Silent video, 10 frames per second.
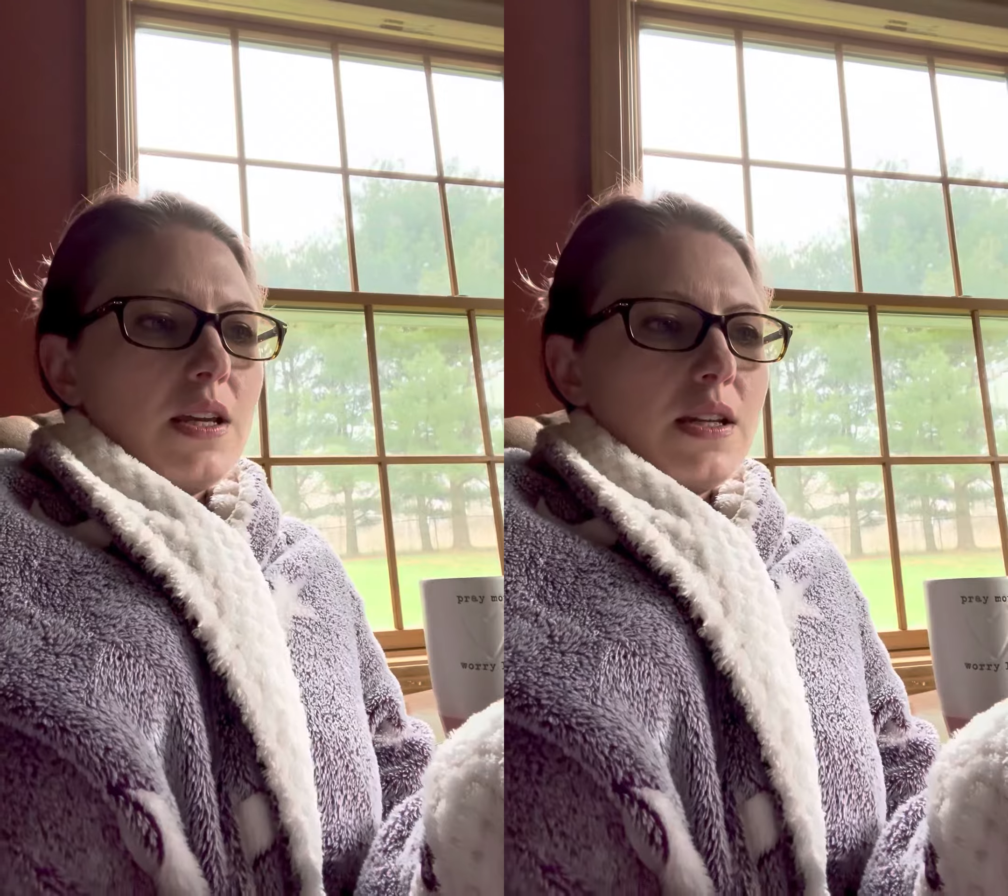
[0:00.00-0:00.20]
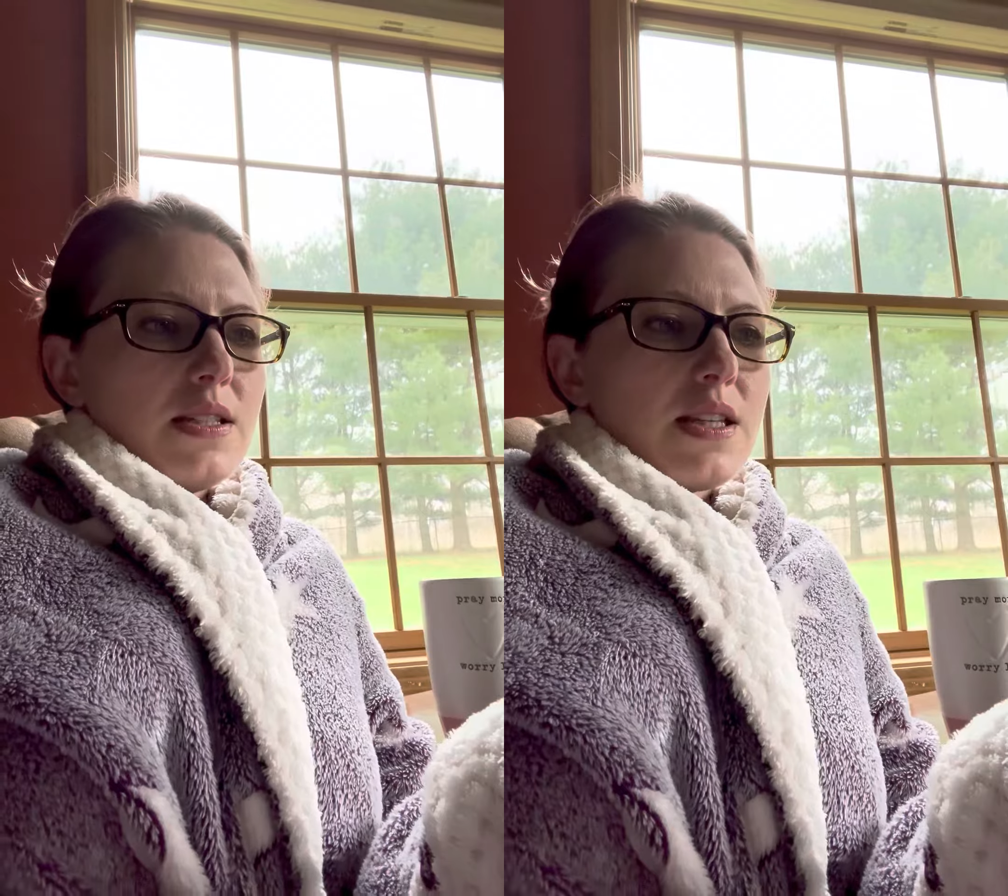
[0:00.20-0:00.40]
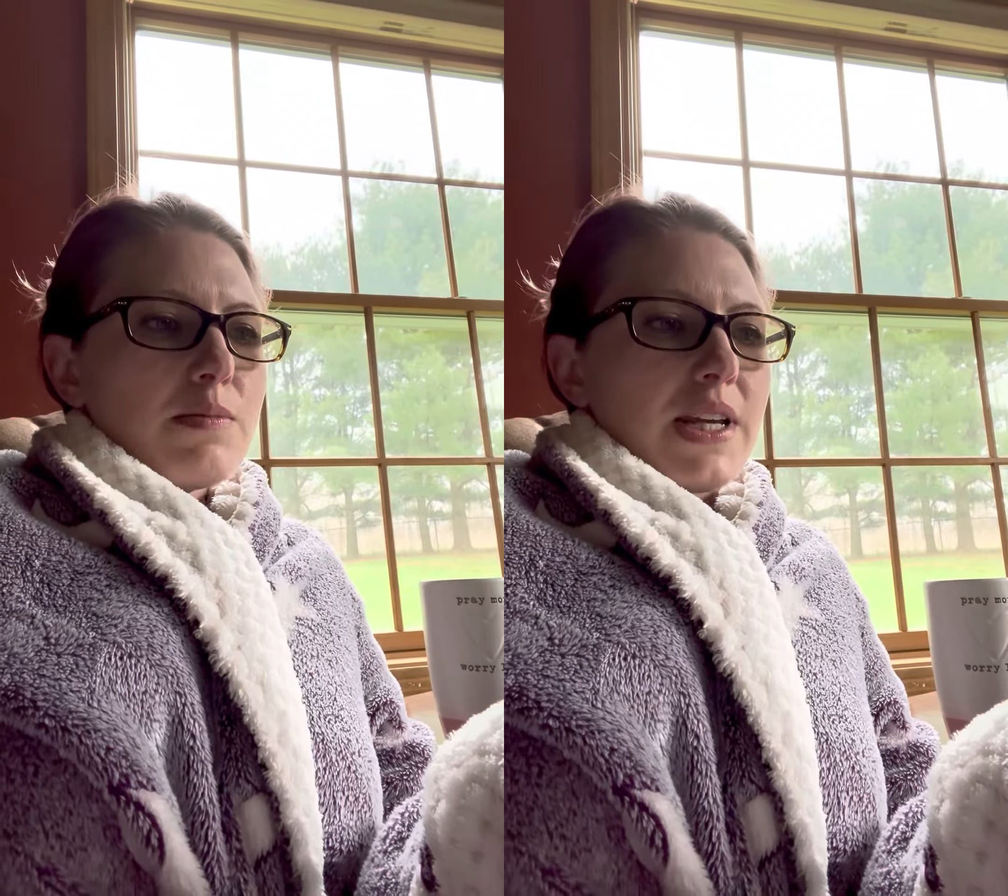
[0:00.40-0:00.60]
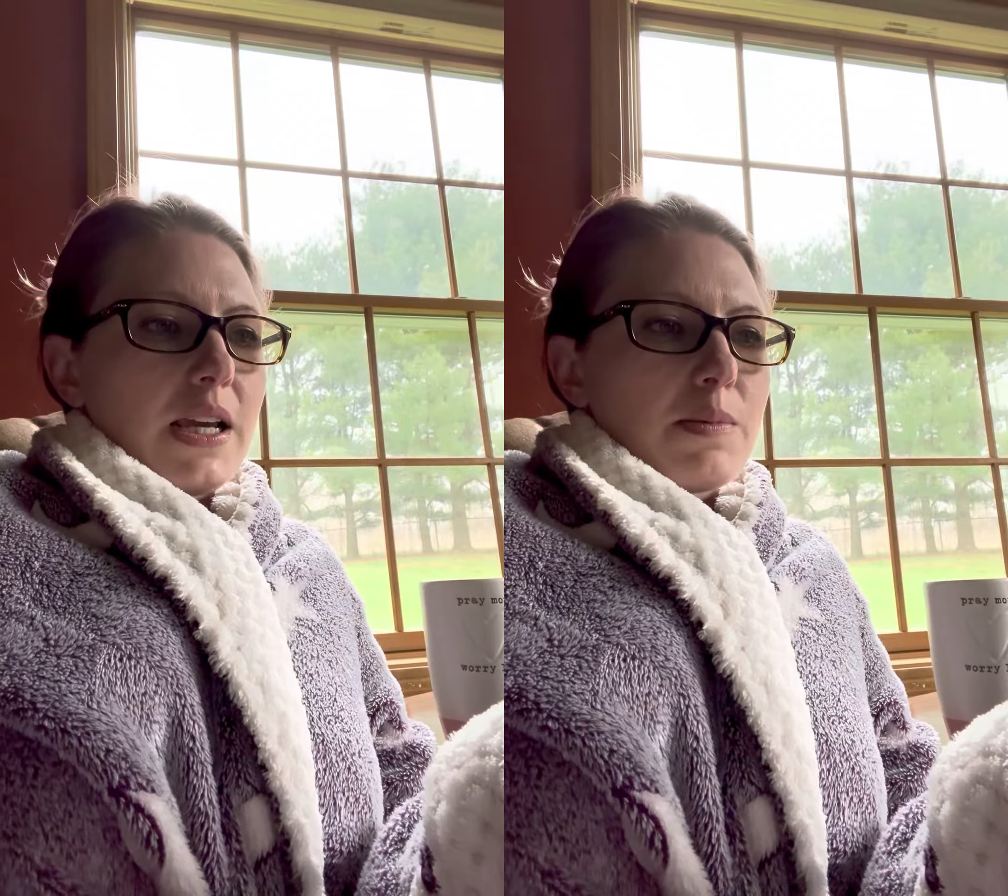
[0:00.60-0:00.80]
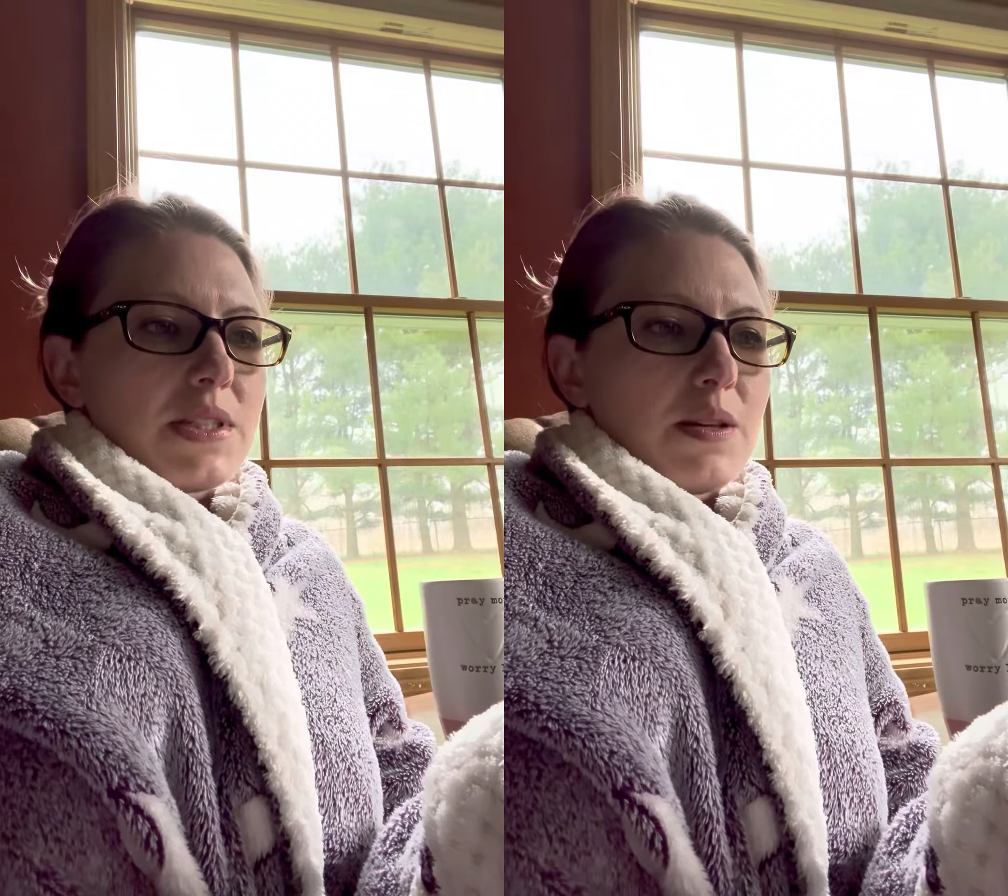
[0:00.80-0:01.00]

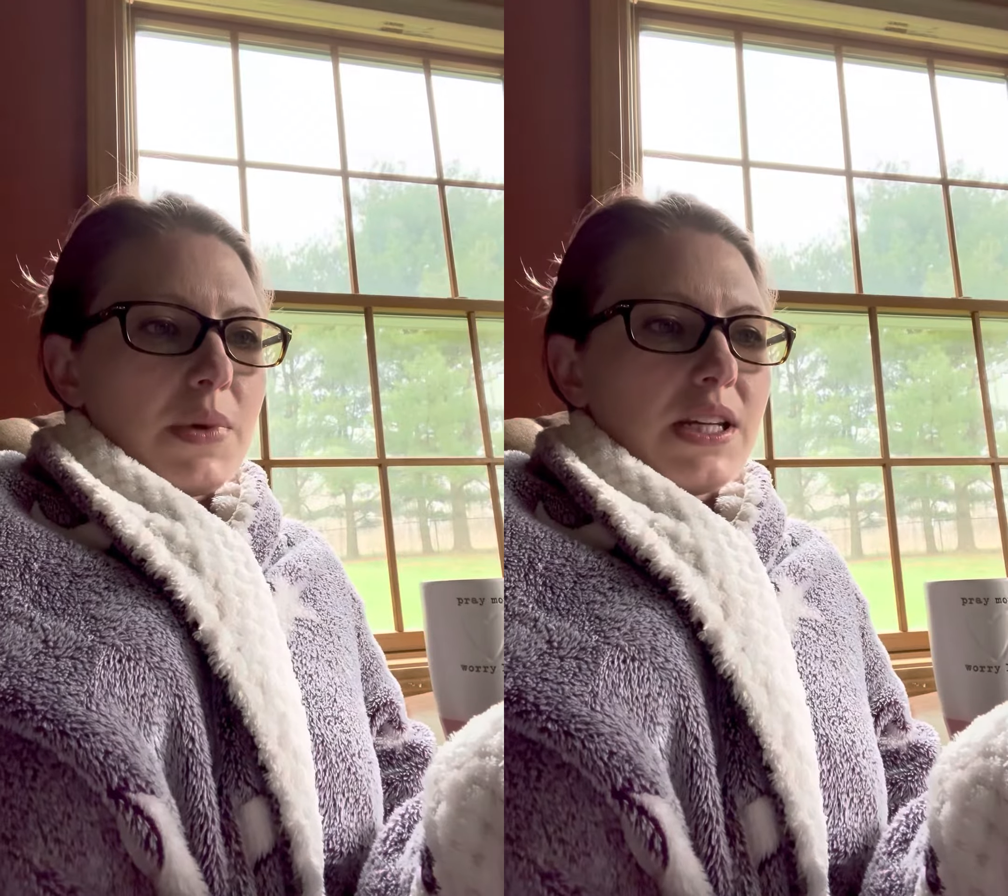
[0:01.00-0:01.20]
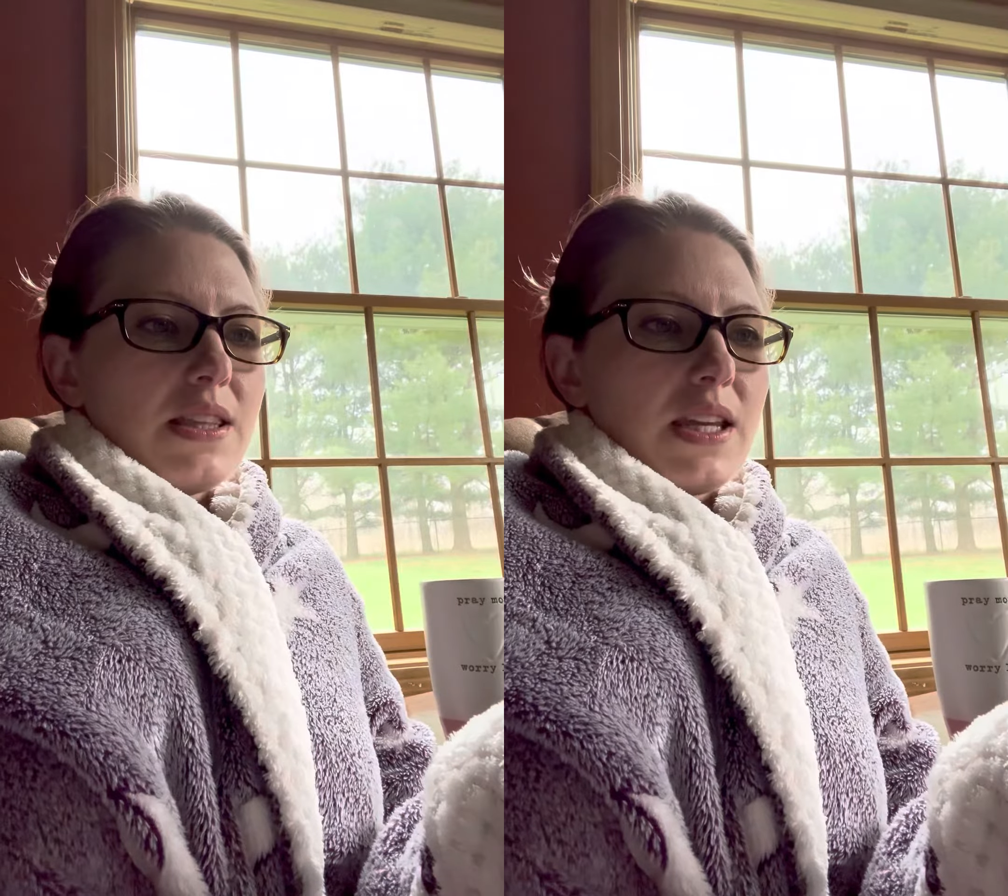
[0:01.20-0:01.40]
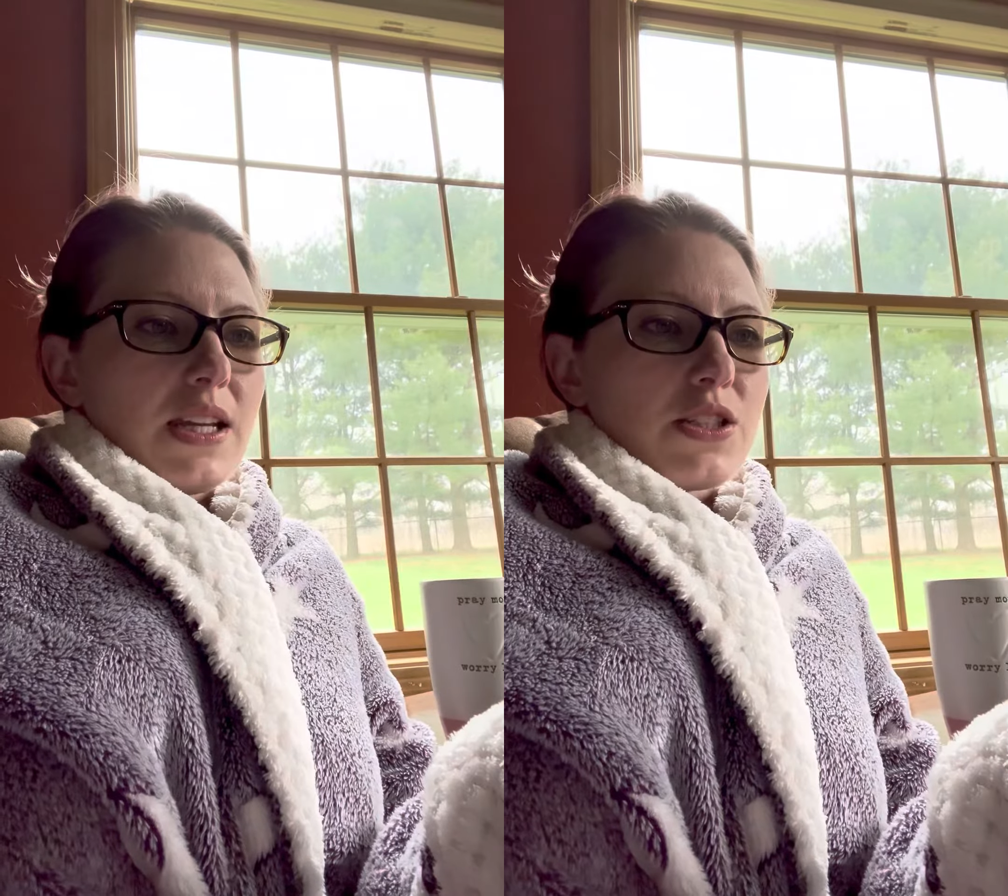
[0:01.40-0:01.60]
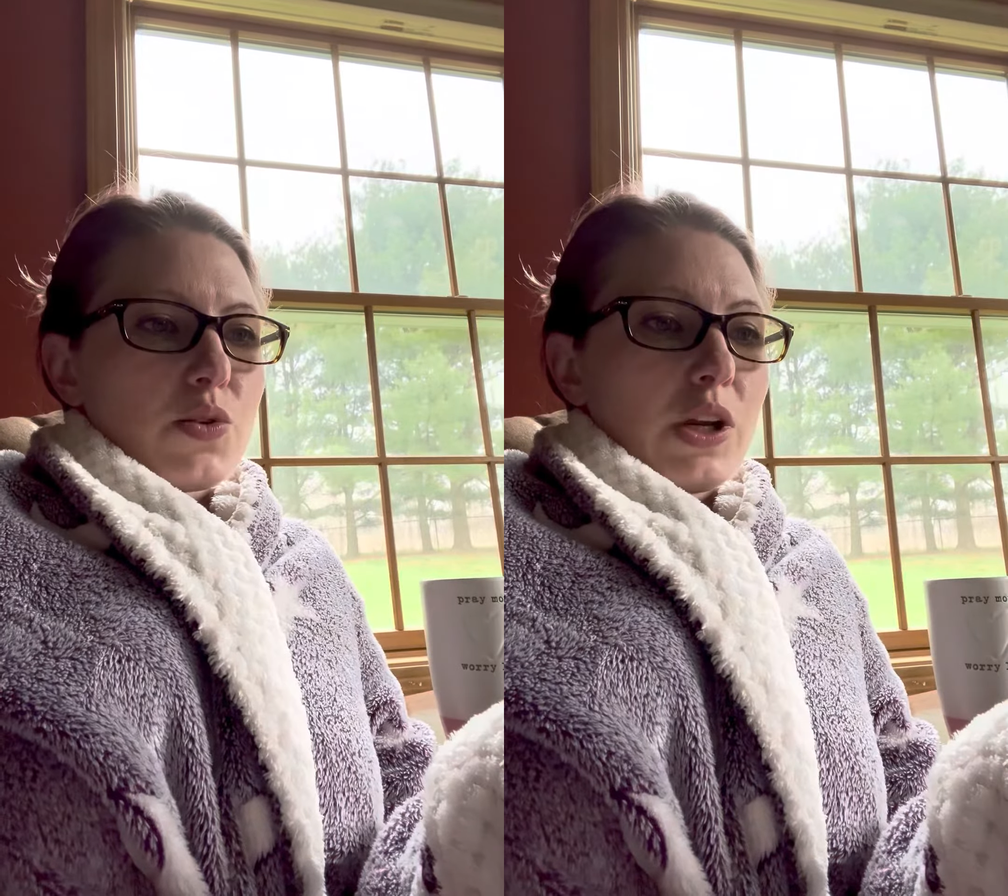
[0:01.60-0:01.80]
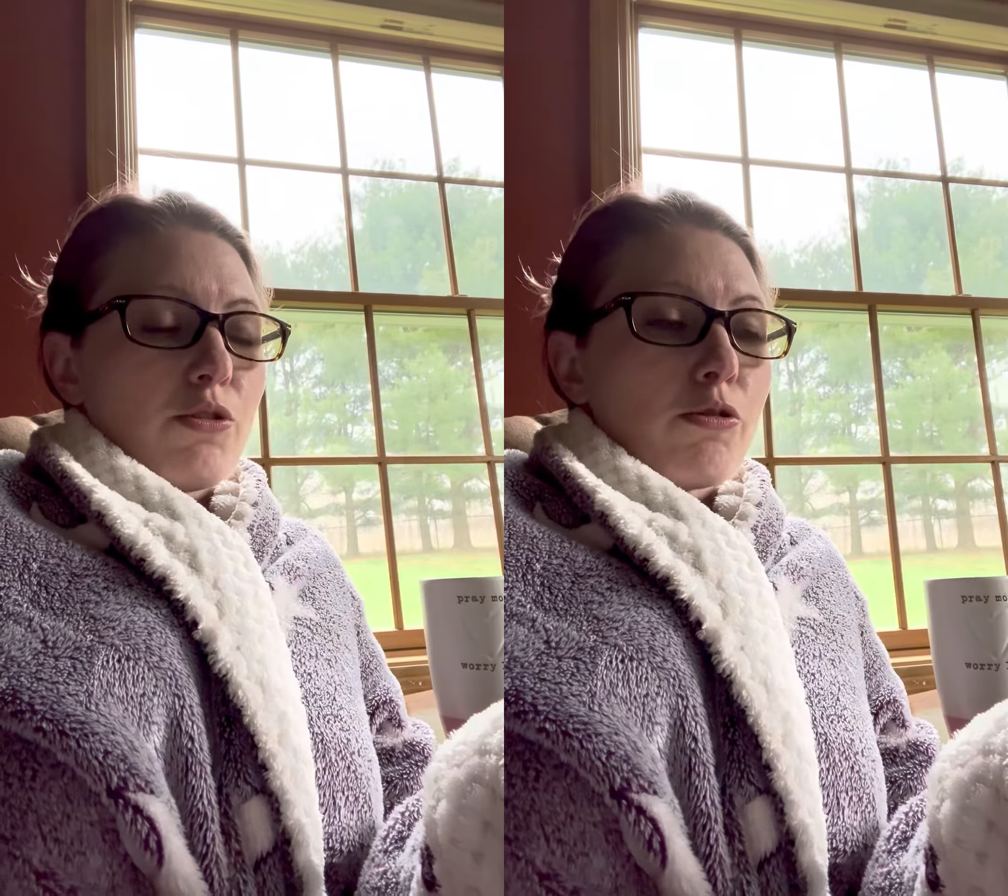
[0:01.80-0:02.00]
Sometimes the many things
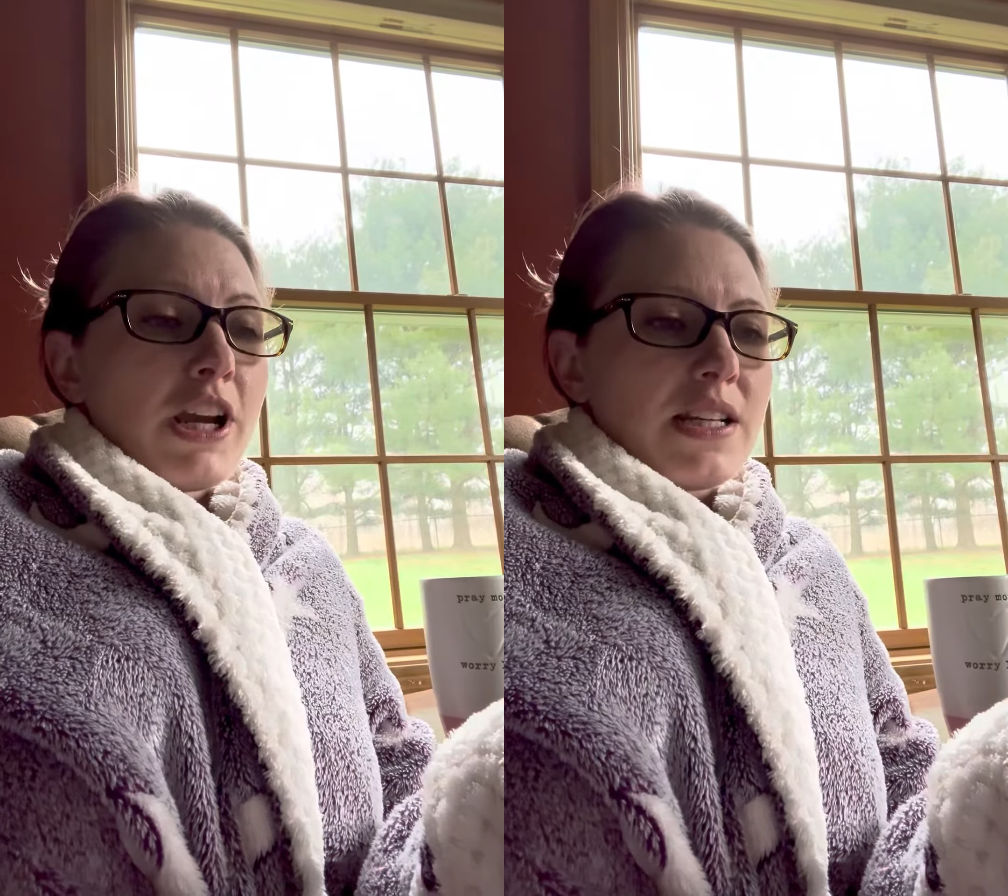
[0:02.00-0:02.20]
going right